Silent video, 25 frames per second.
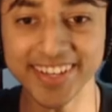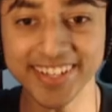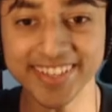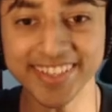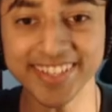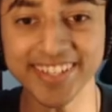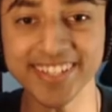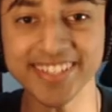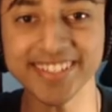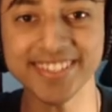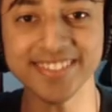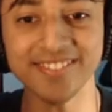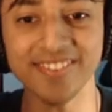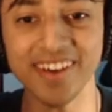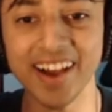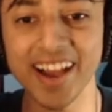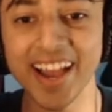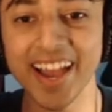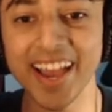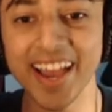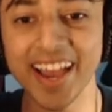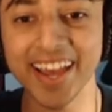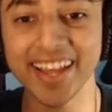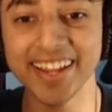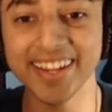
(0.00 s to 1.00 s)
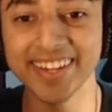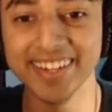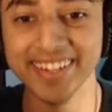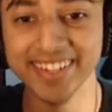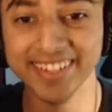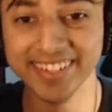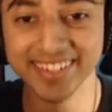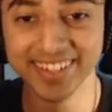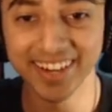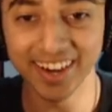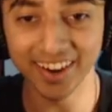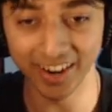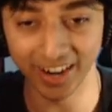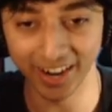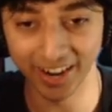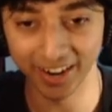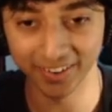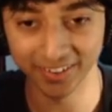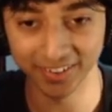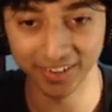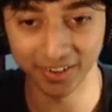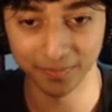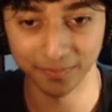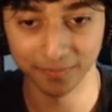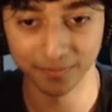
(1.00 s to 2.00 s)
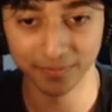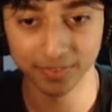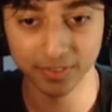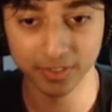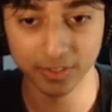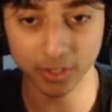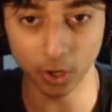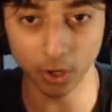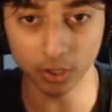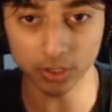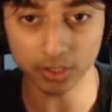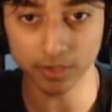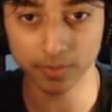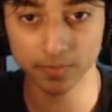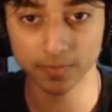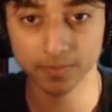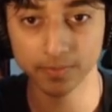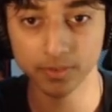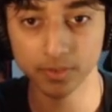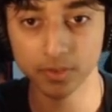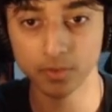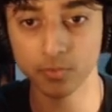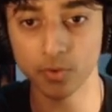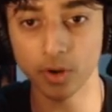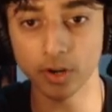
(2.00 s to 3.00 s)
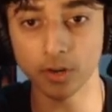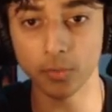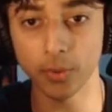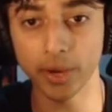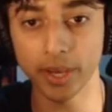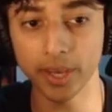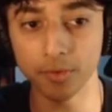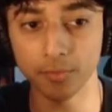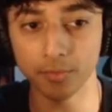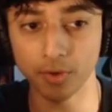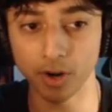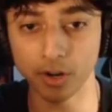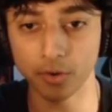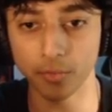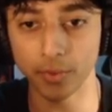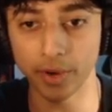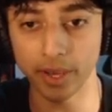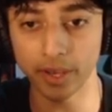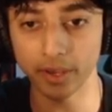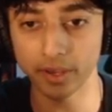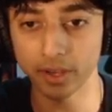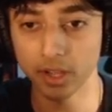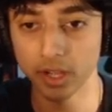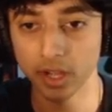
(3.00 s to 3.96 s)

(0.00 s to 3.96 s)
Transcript: at this man! Alright, hold up. Knock. Run away, run away.